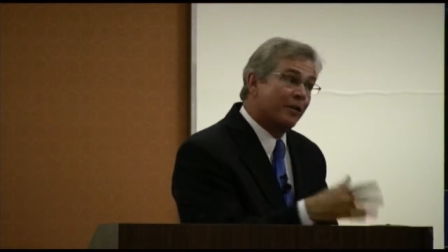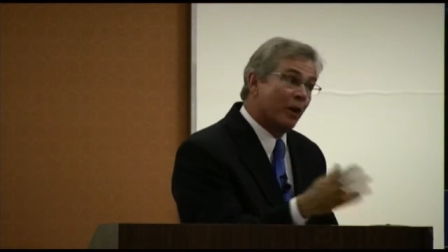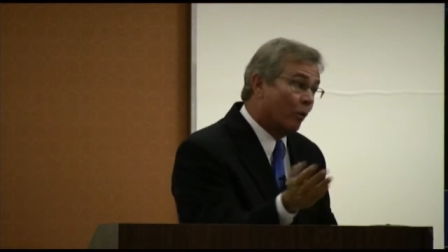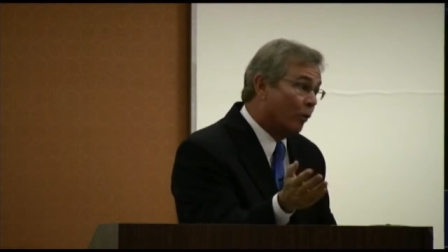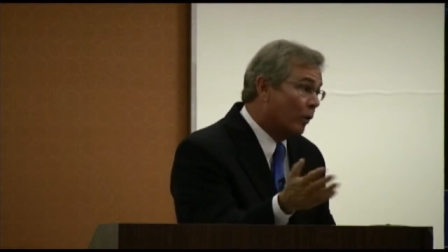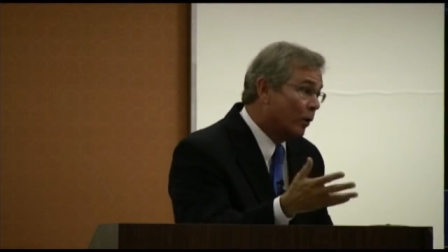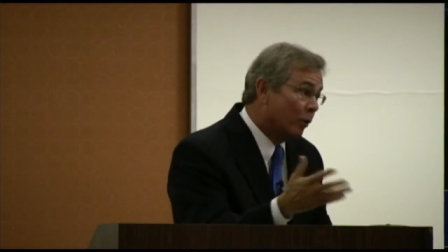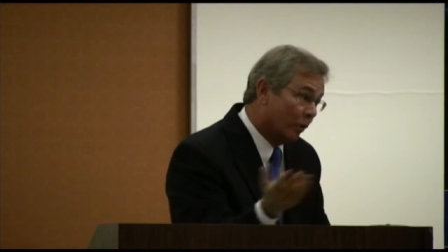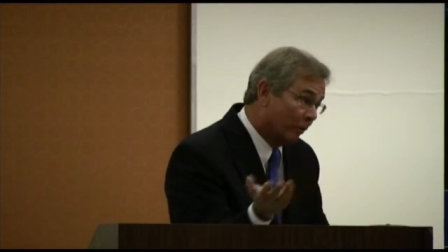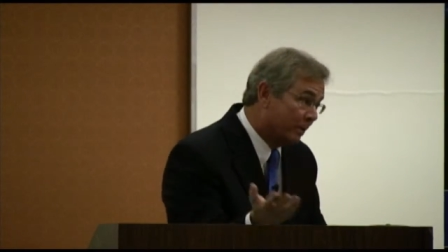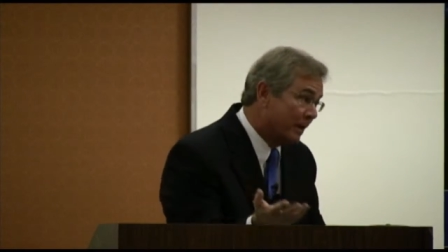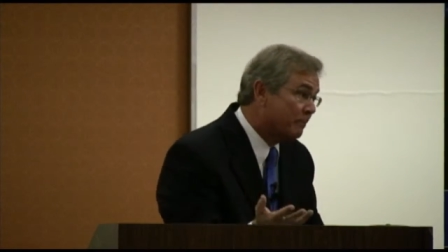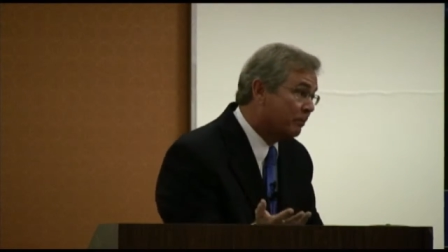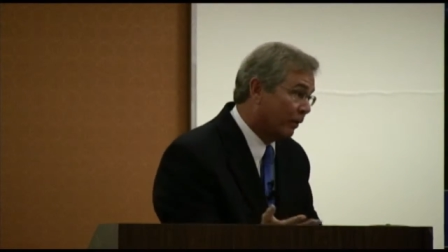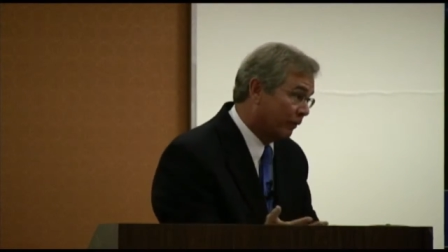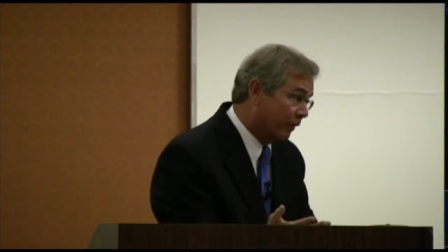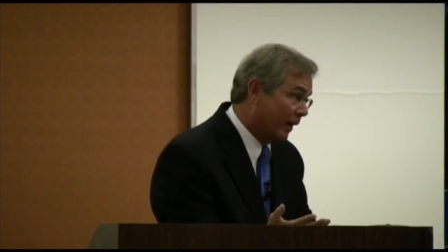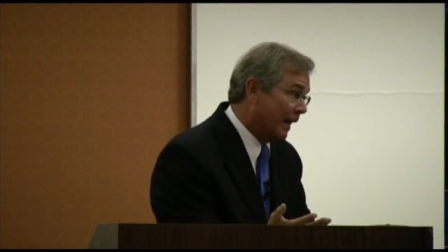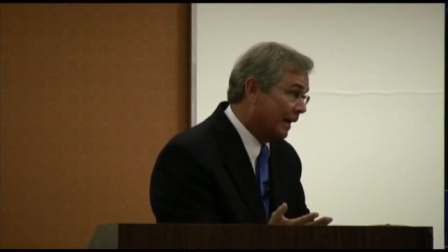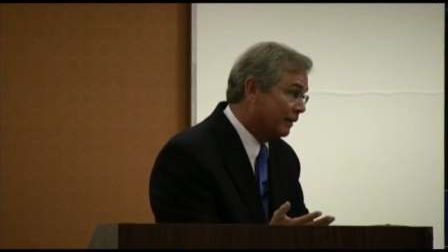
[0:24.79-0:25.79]
that we will be
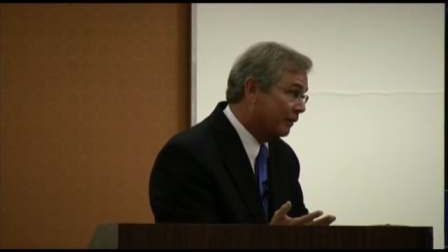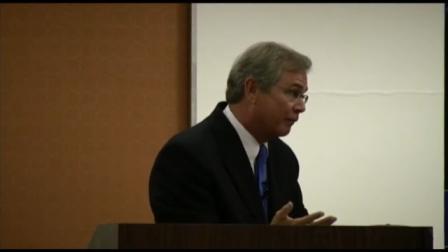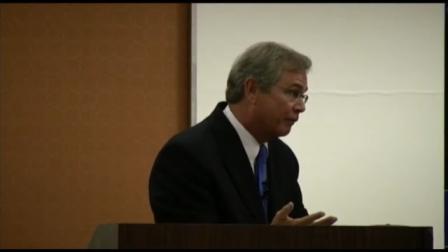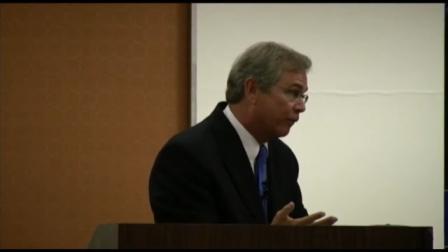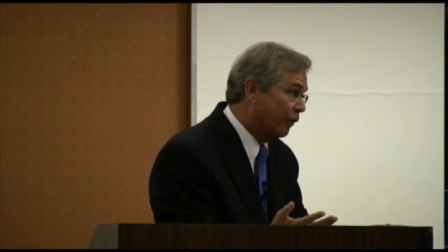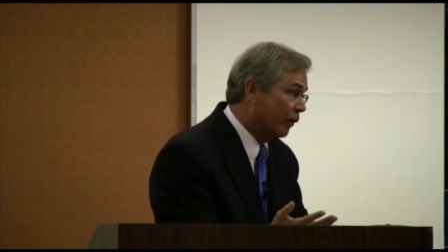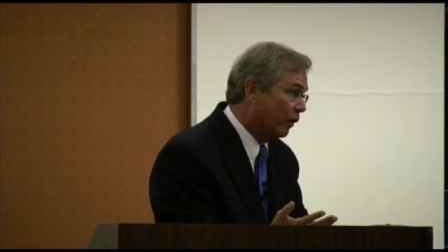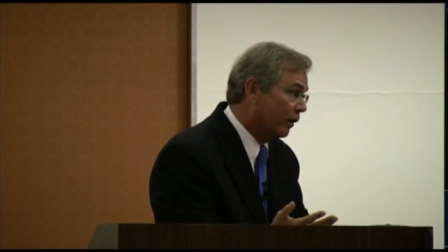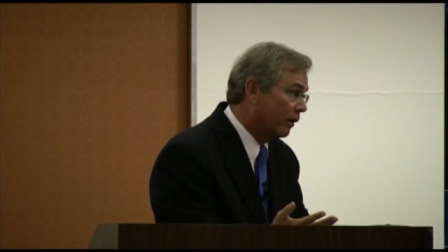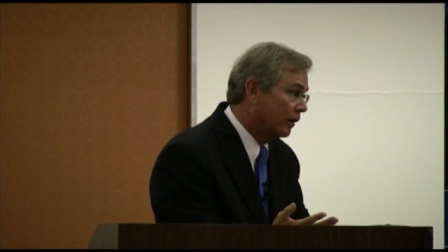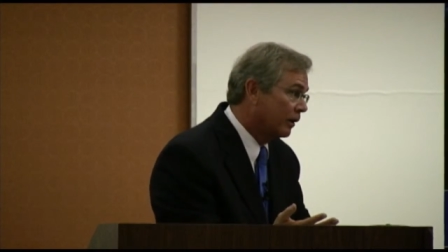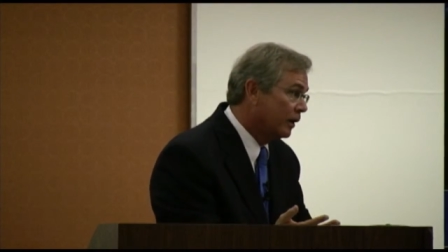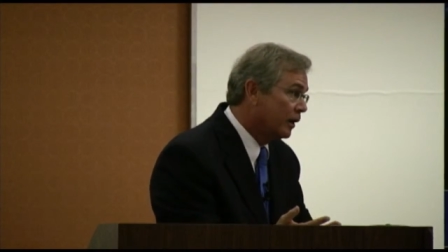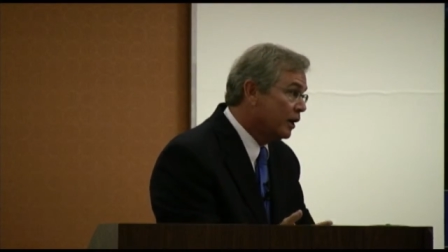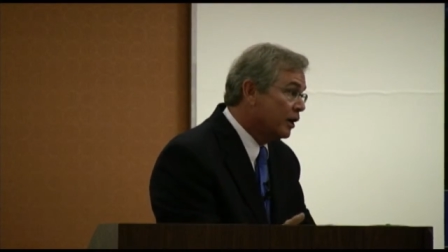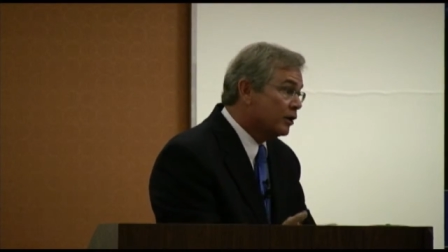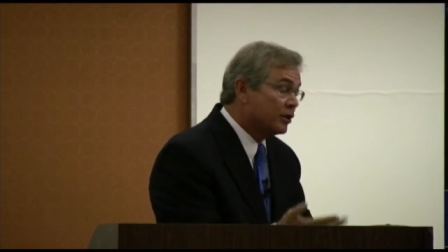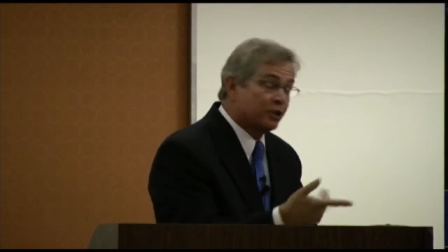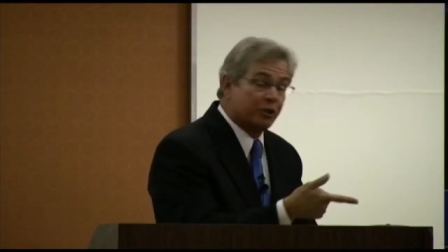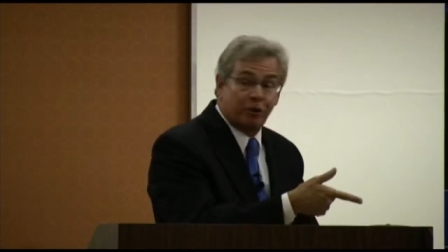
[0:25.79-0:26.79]
provided for.
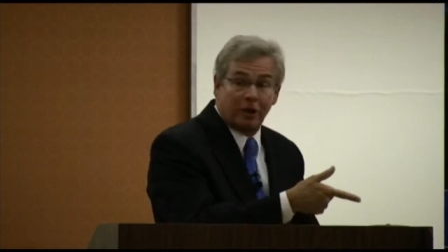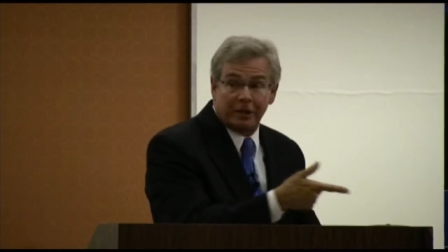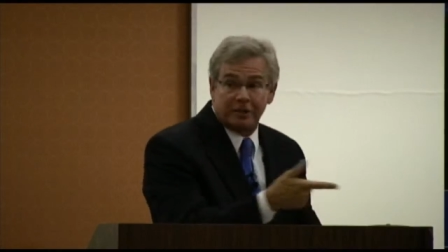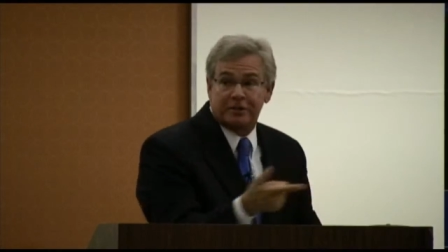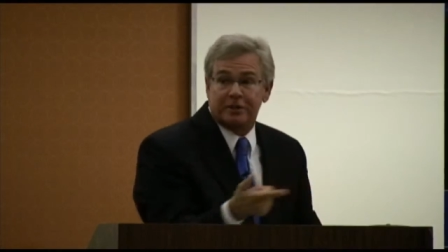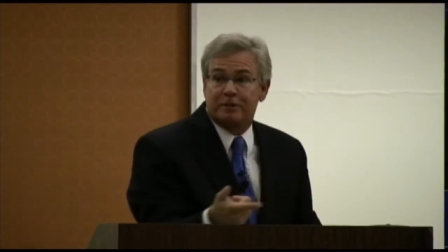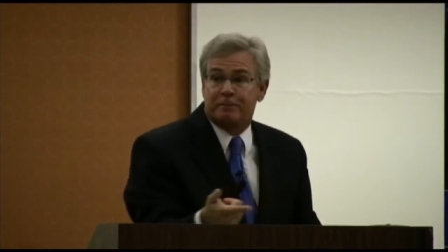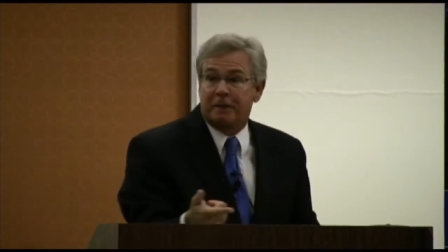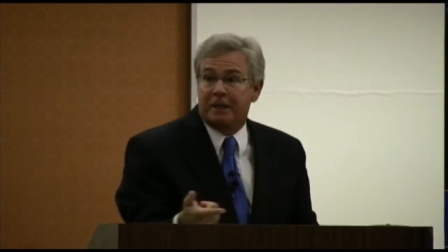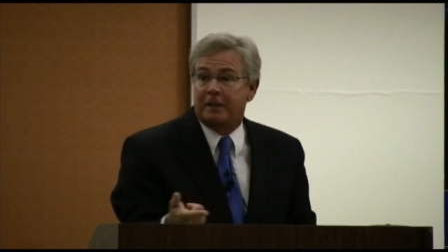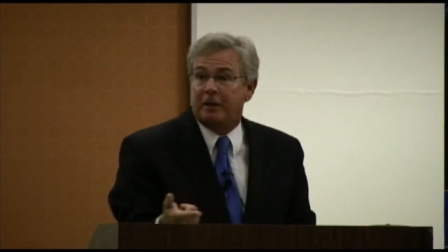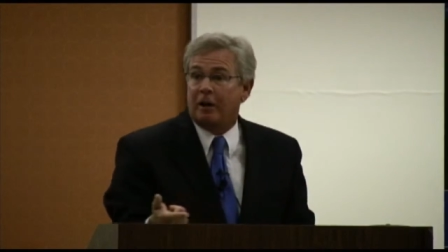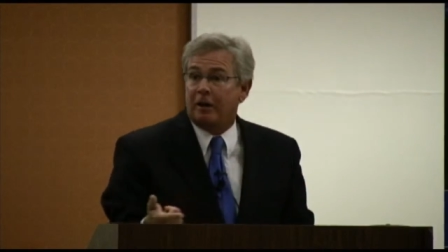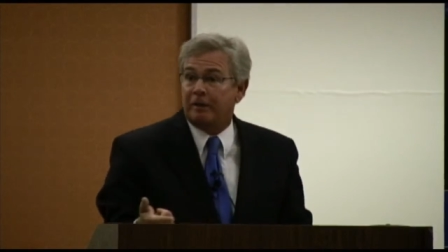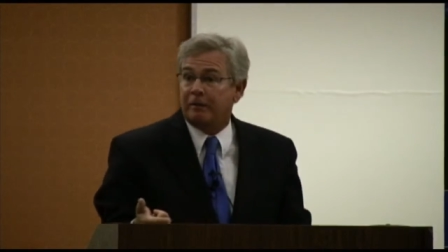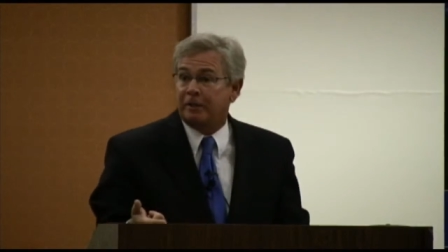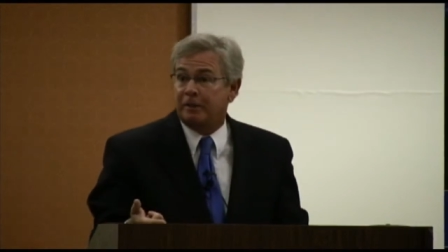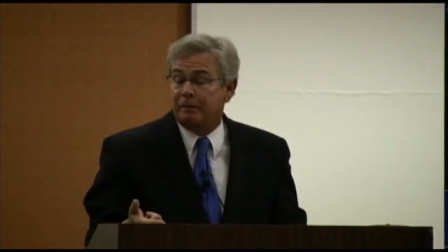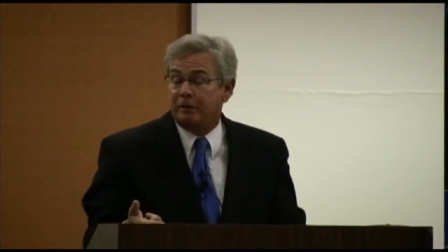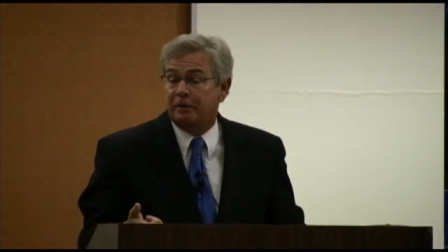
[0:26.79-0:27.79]
Stress is,
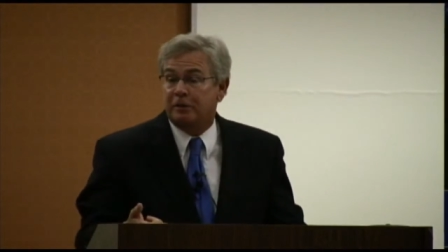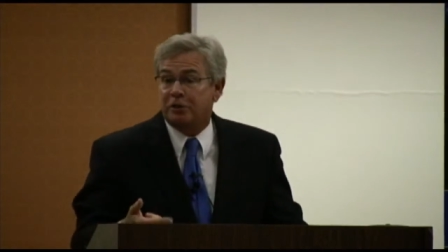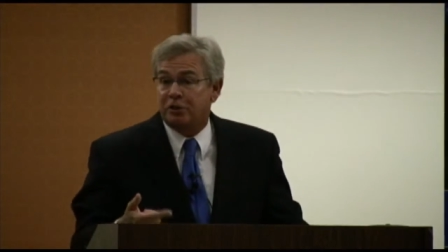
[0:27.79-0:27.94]
because,